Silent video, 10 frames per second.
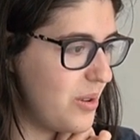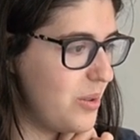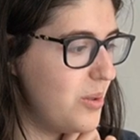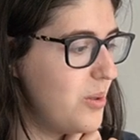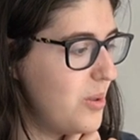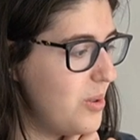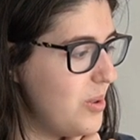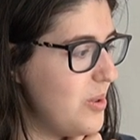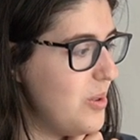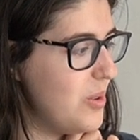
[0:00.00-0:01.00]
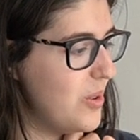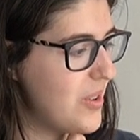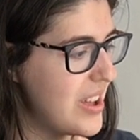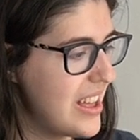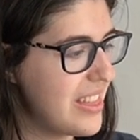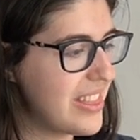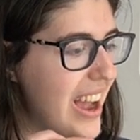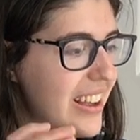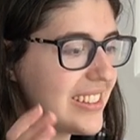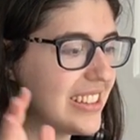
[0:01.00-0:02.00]
Ooh,
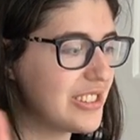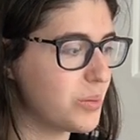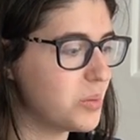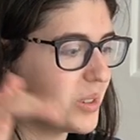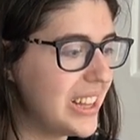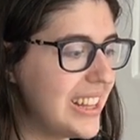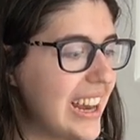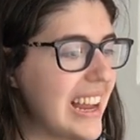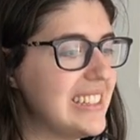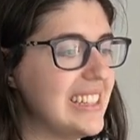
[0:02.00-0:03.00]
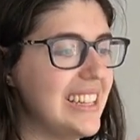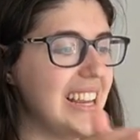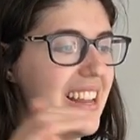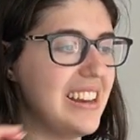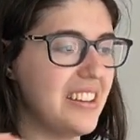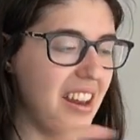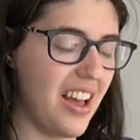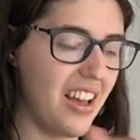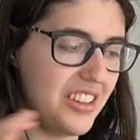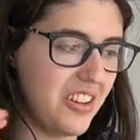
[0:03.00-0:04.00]
that sits really nicely in
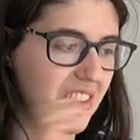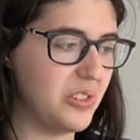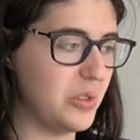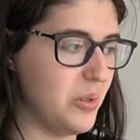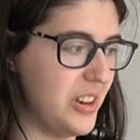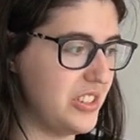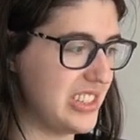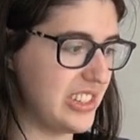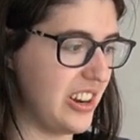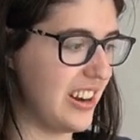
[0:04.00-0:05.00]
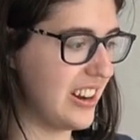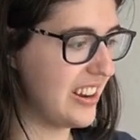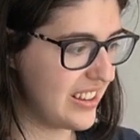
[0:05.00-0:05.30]
Youngin's register.